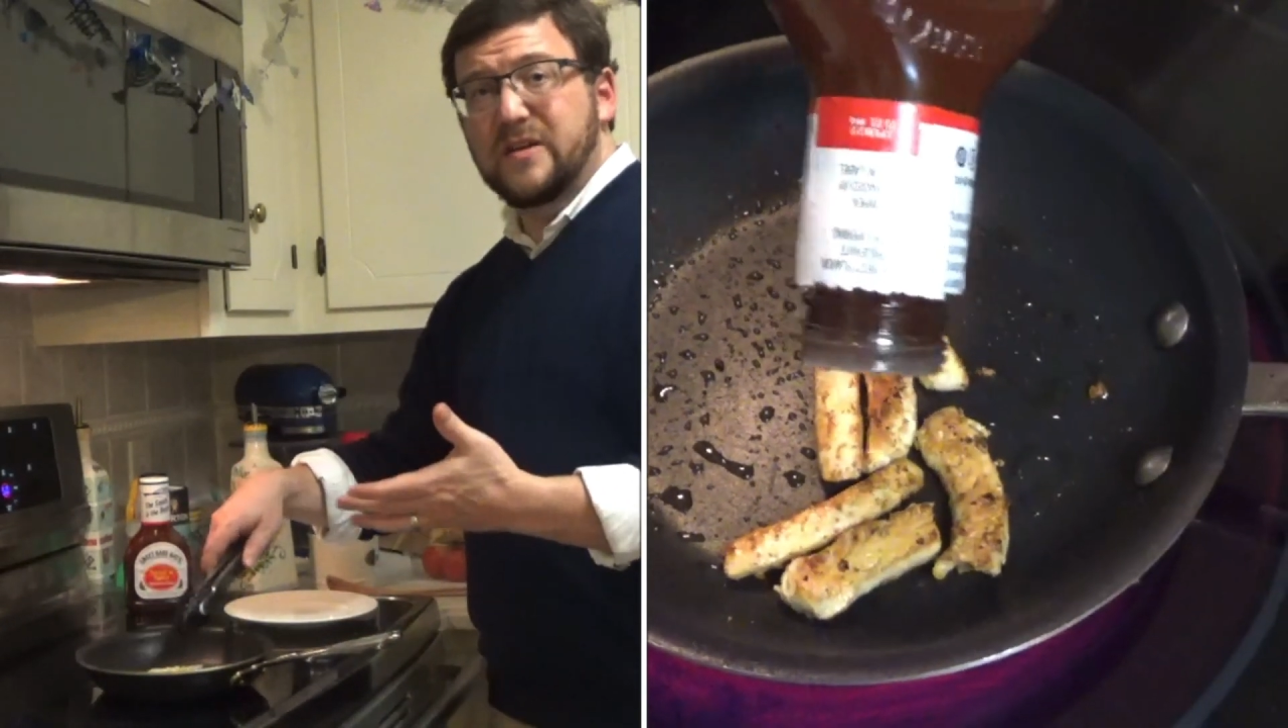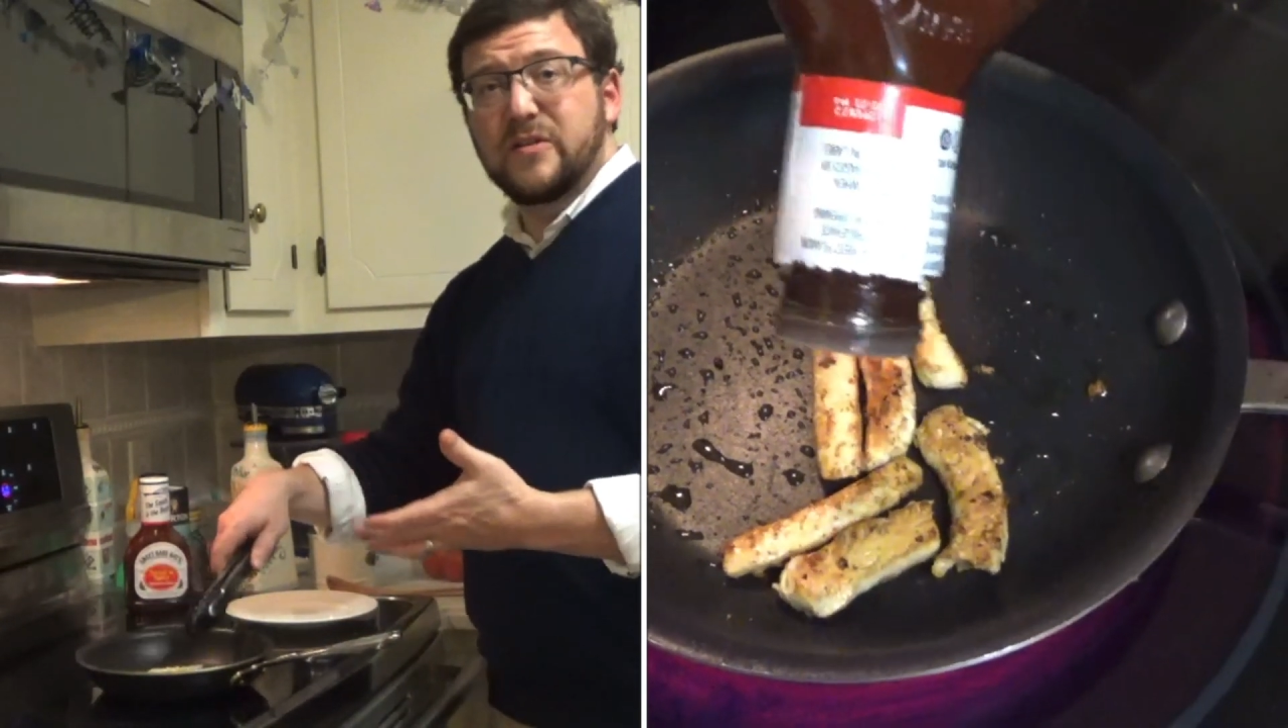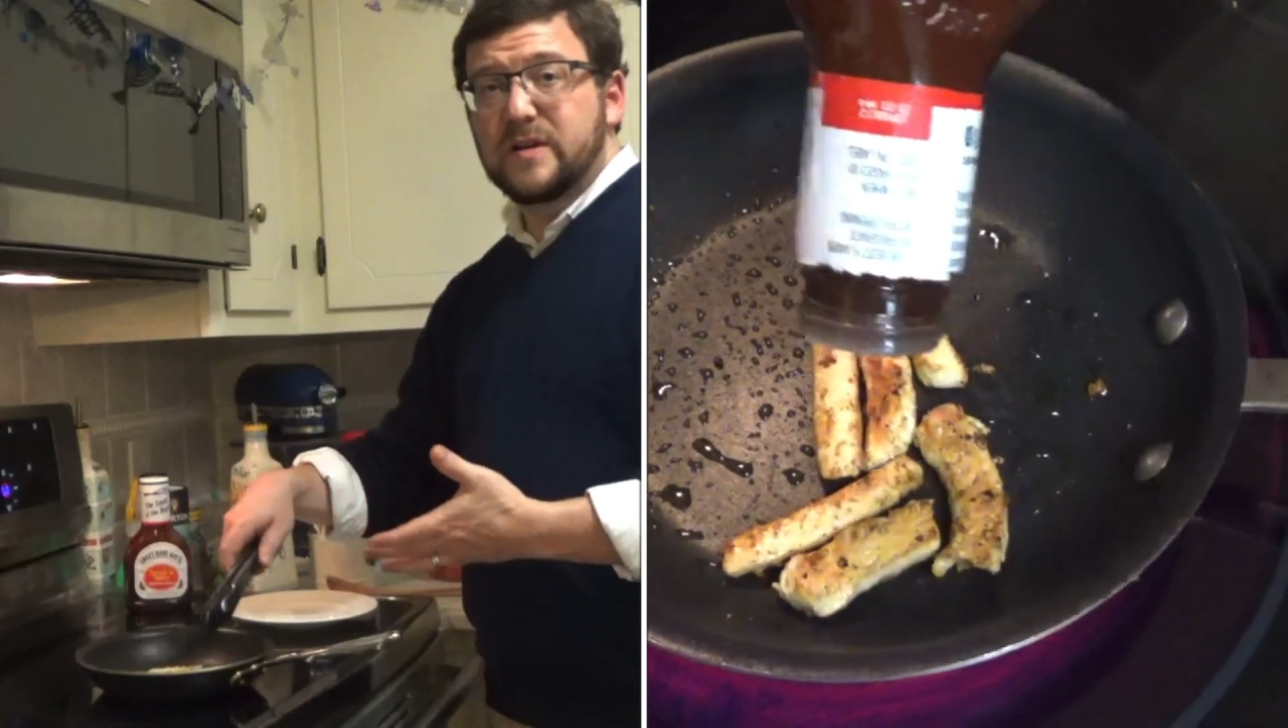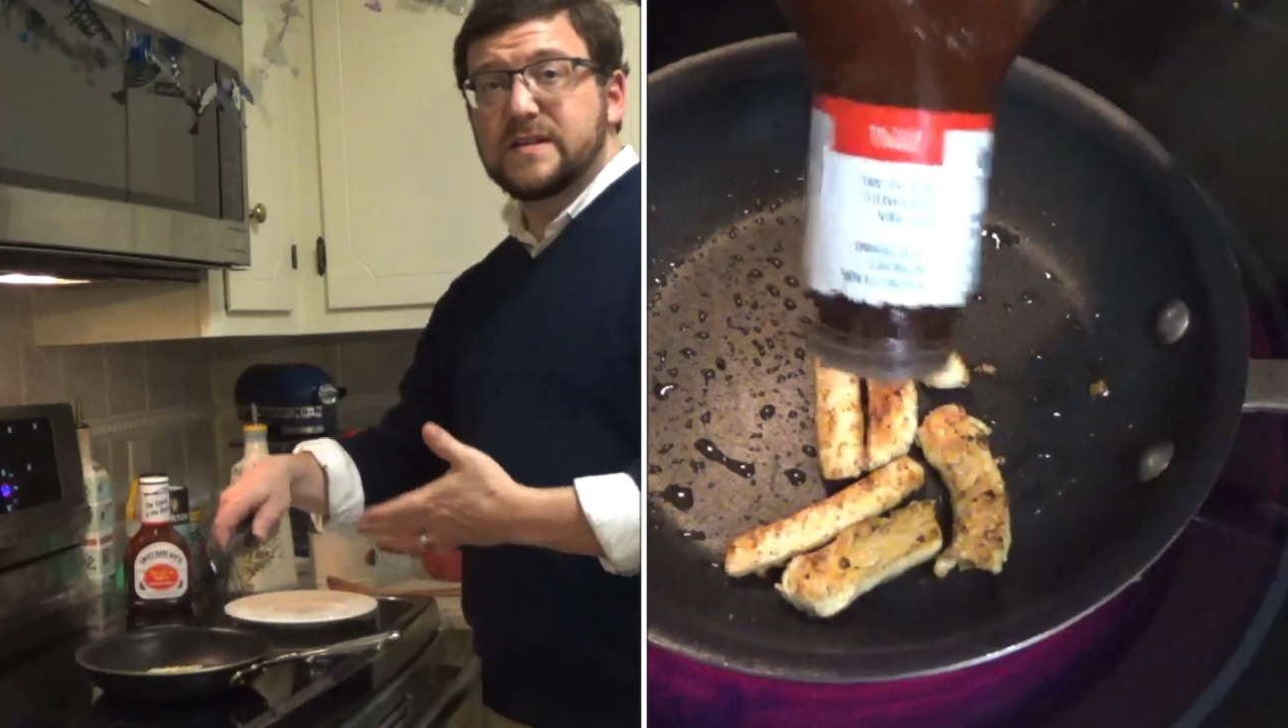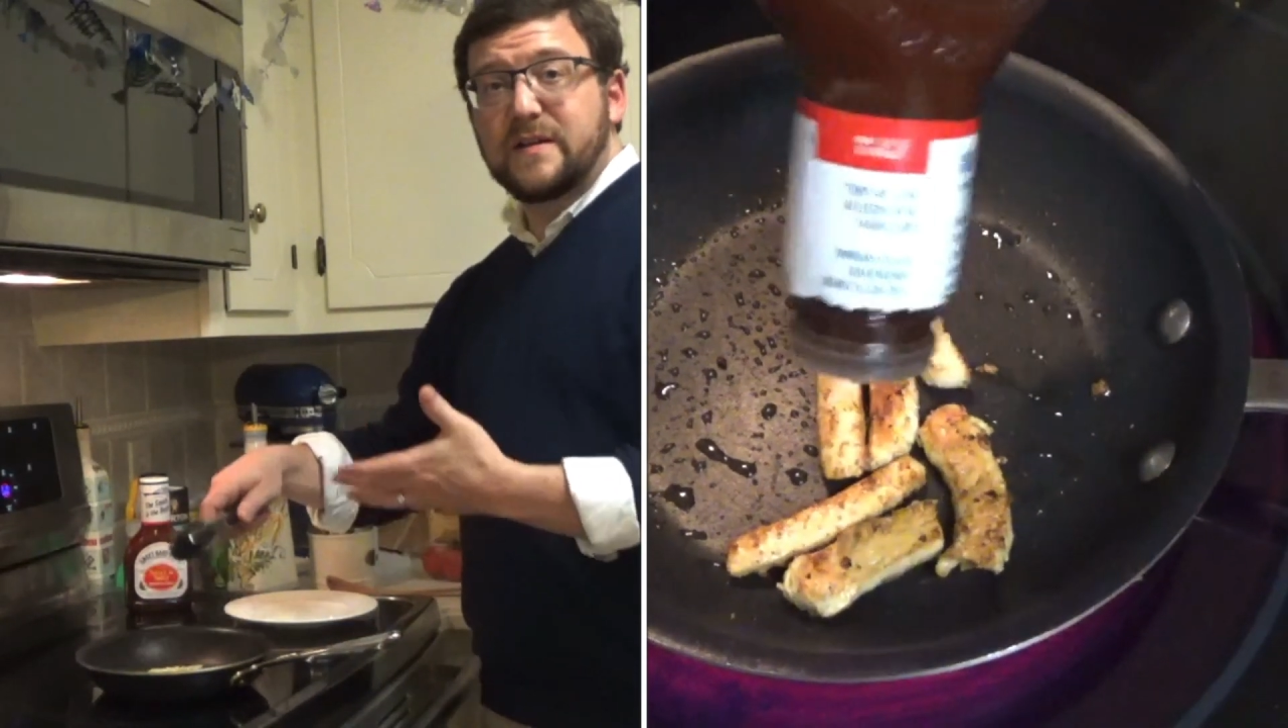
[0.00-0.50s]

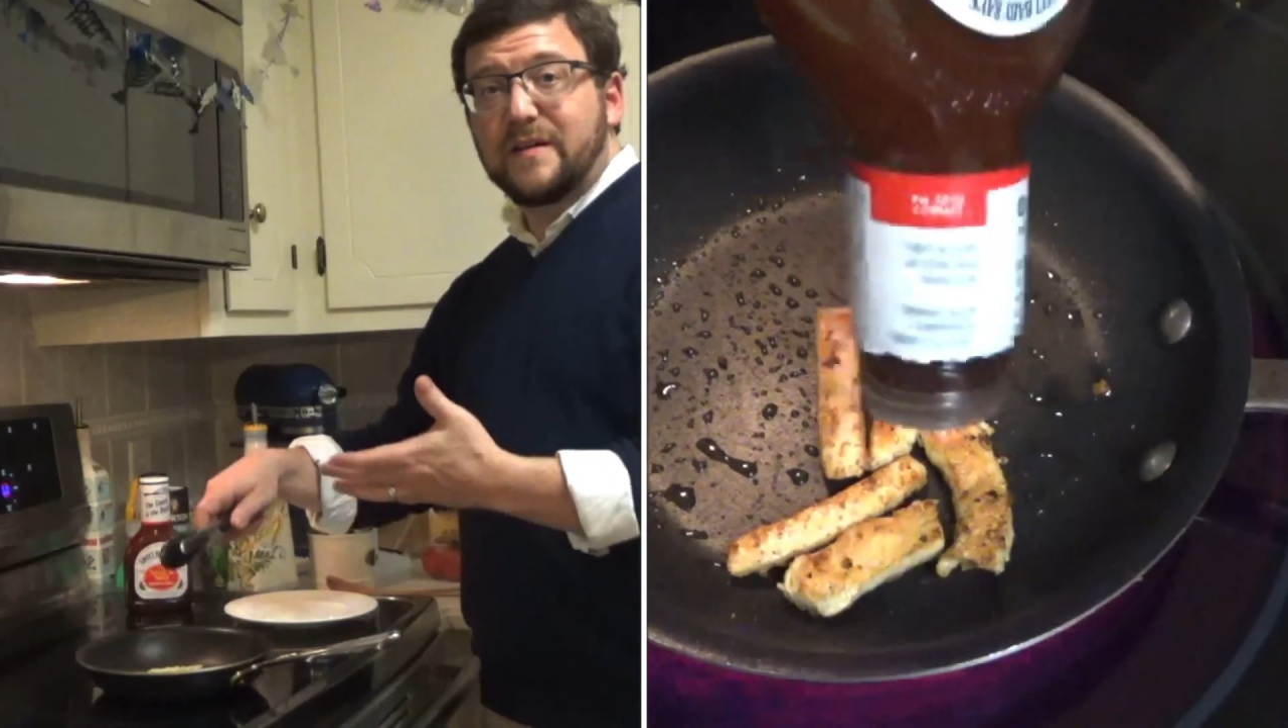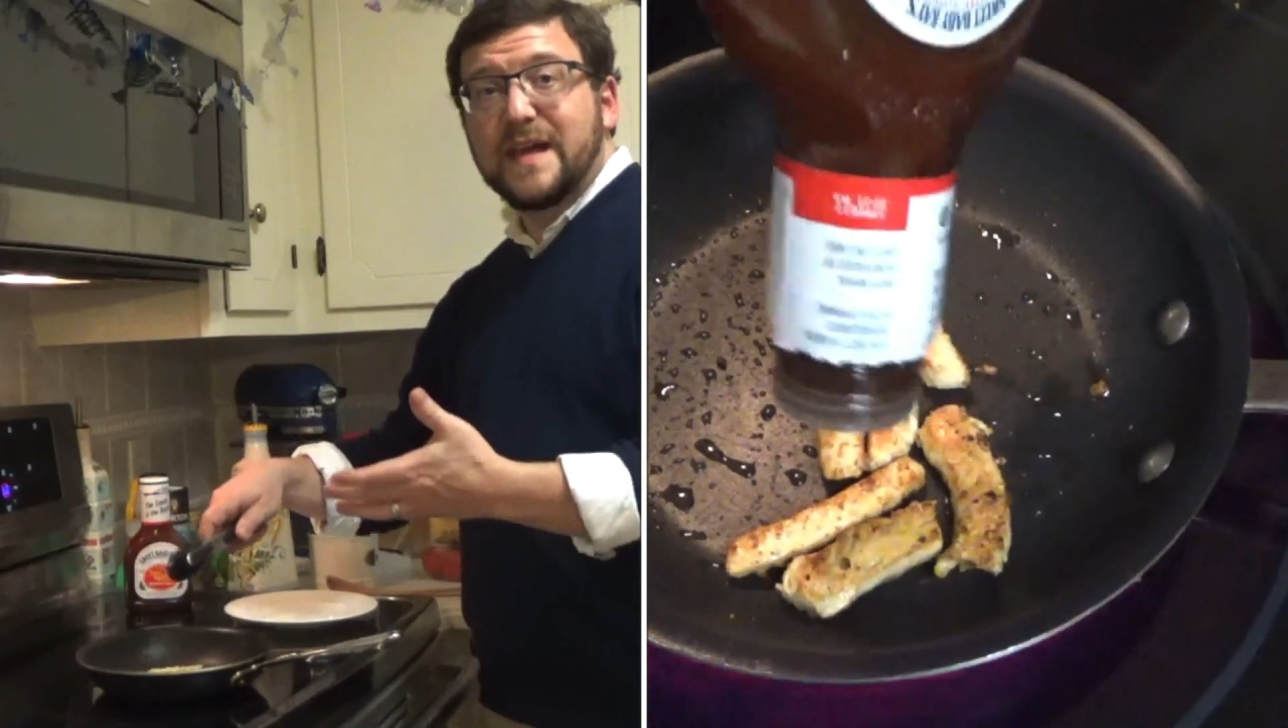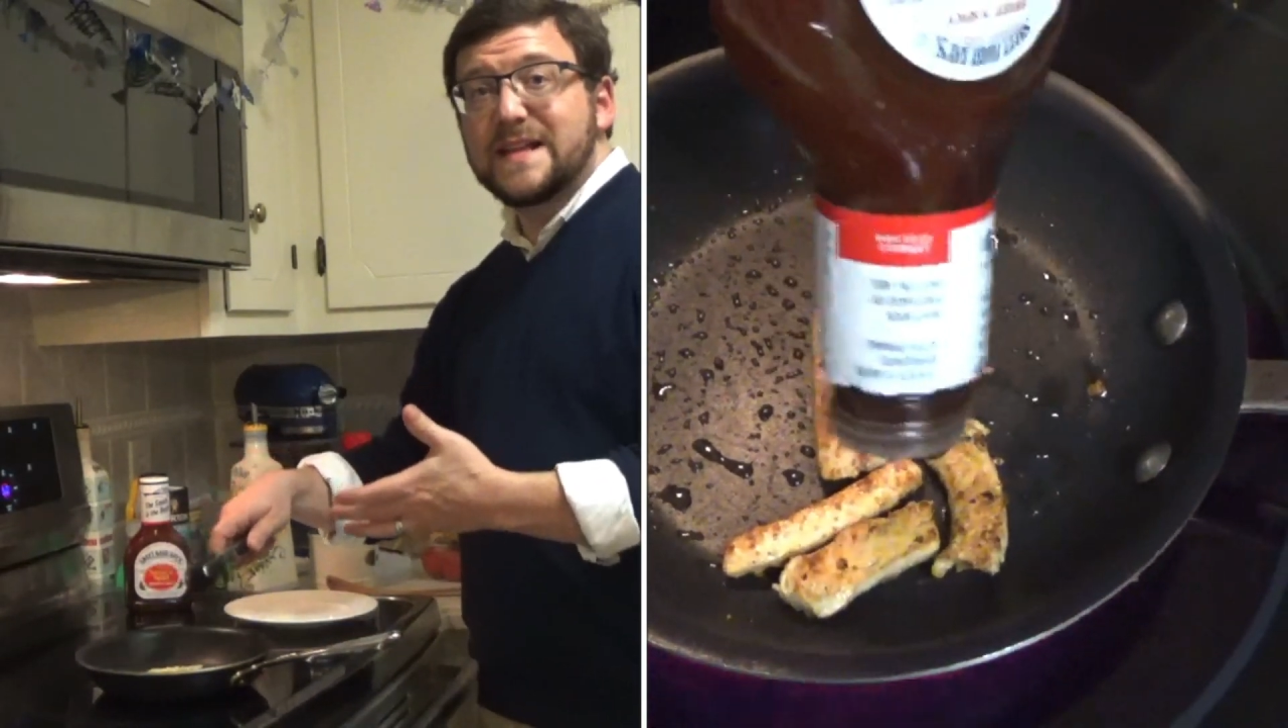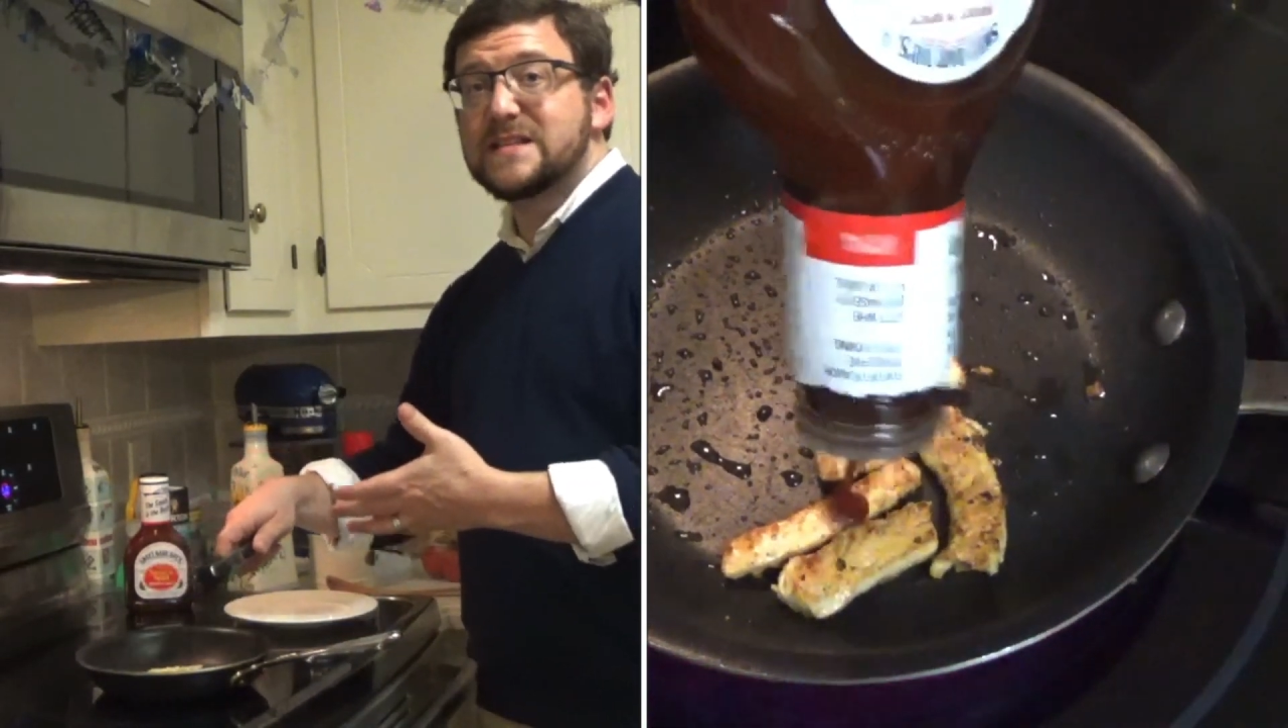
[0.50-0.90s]
cooked and all that,